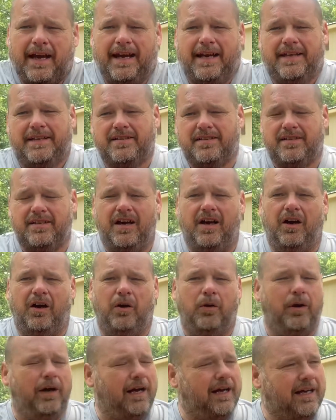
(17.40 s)
so
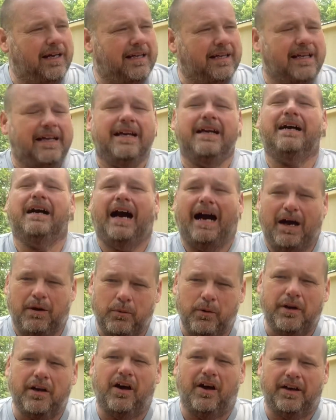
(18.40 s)
I
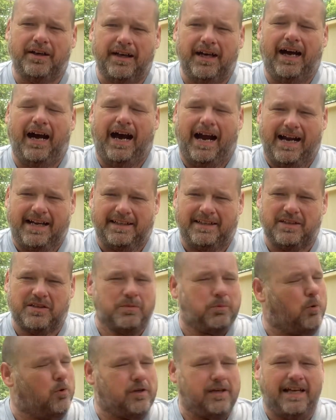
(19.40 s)
went on a hike this
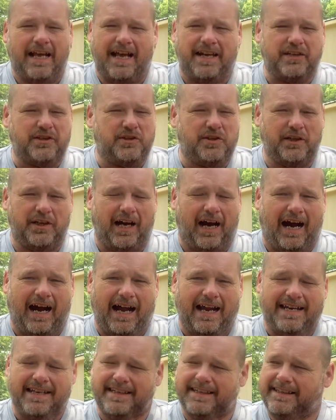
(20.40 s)
morning, had a good
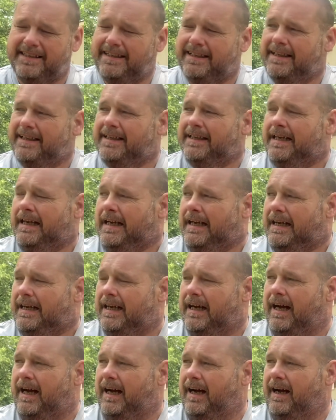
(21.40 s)
hike.
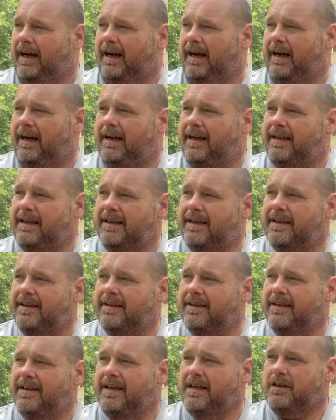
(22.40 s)
Uh,
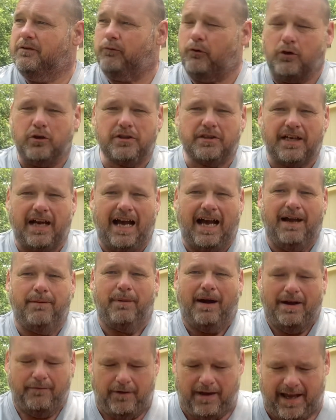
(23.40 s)
first time
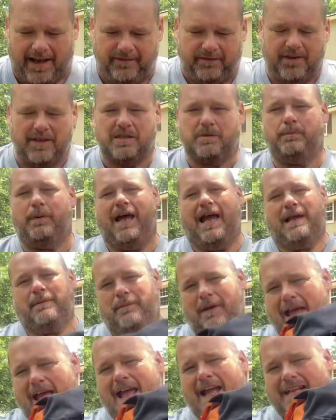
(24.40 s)
I've had this
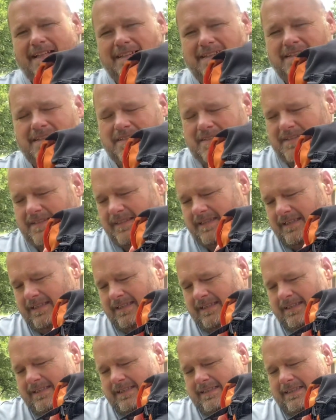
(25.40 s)
backpack, this
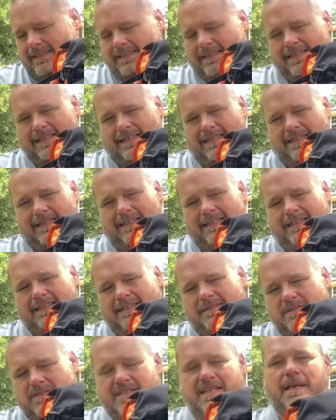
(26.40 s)
uh,
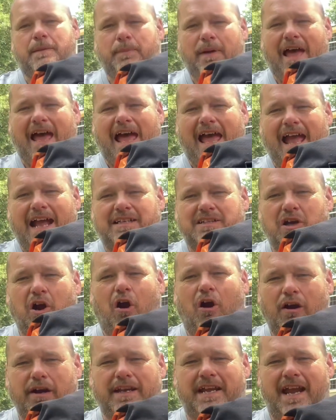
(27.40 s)
Zpacks
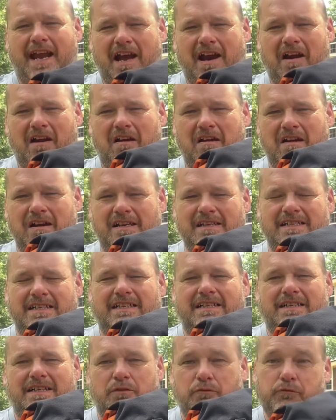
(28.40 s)
Arc Air
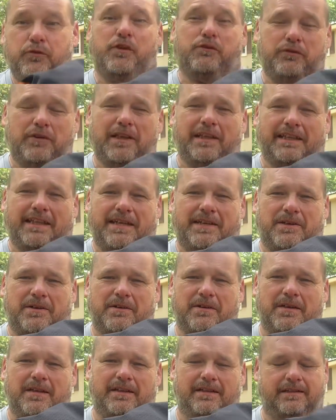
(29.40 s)
50
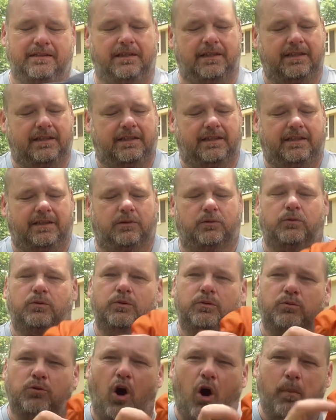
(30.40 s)
liter
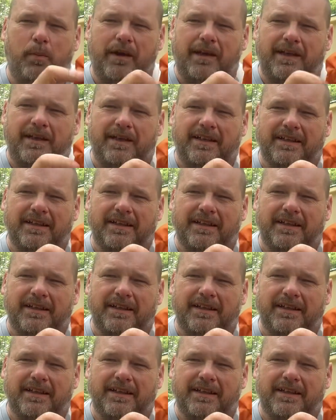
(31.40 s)
aerobic